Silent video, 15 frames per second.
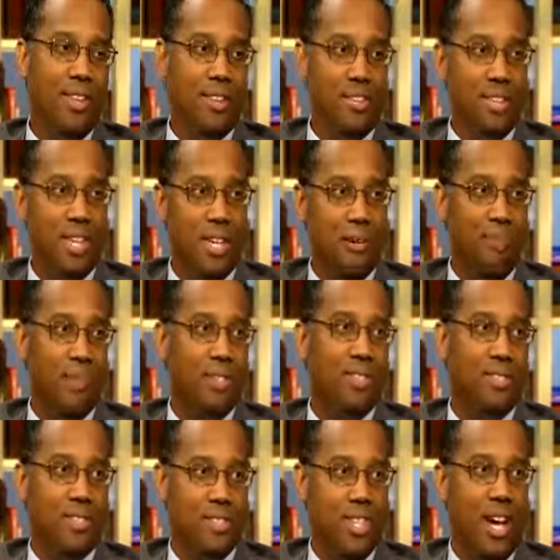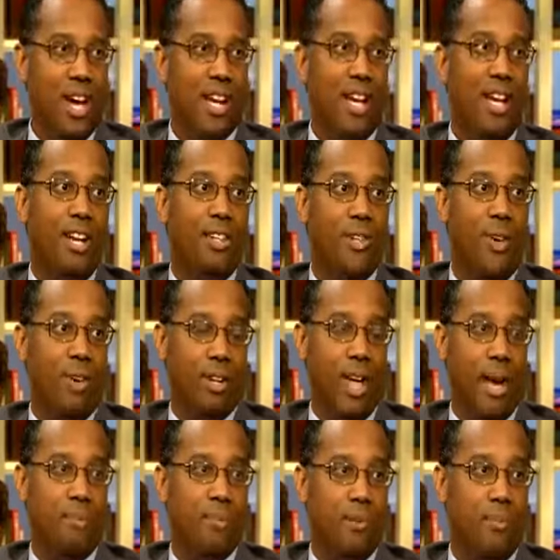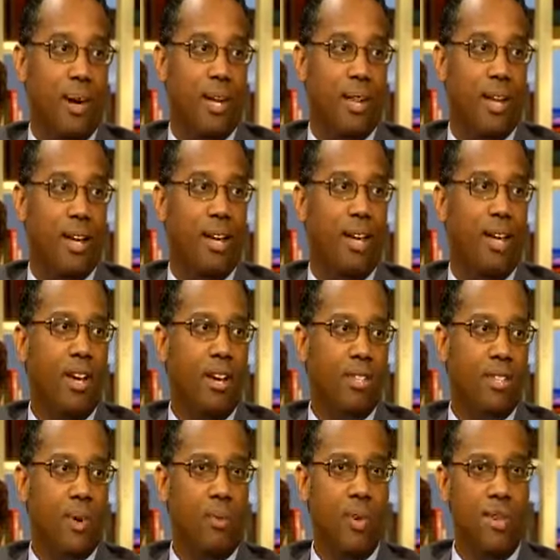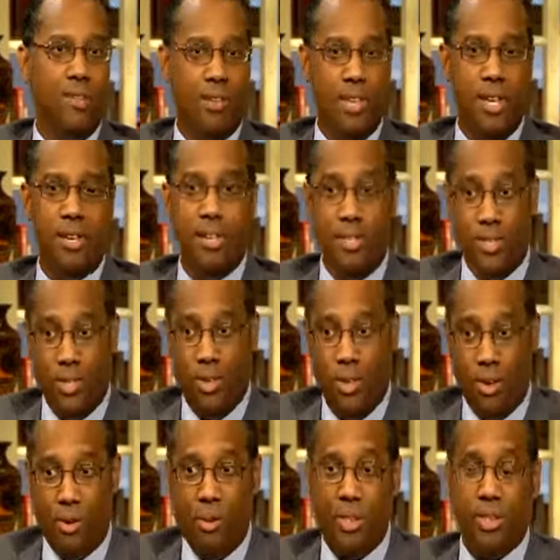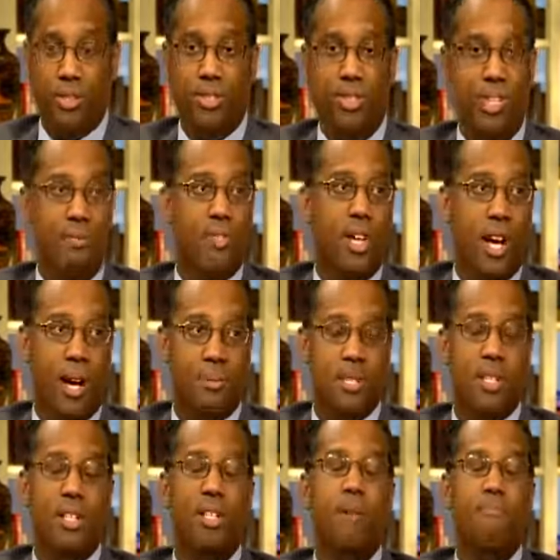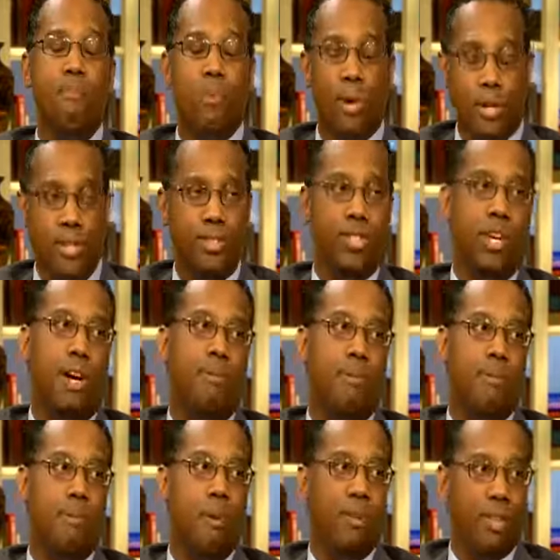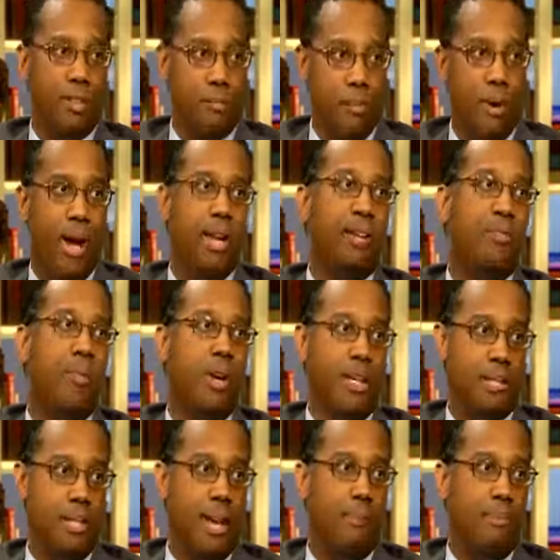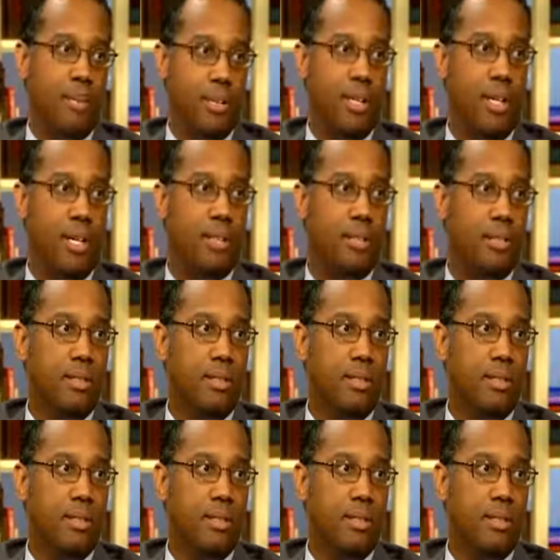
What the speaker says: This is hip. This is design. And it's all captured by that. So when you think he's no longer with us, Steve Jobs, he did a brilliant job at building the brand of what is Apple today.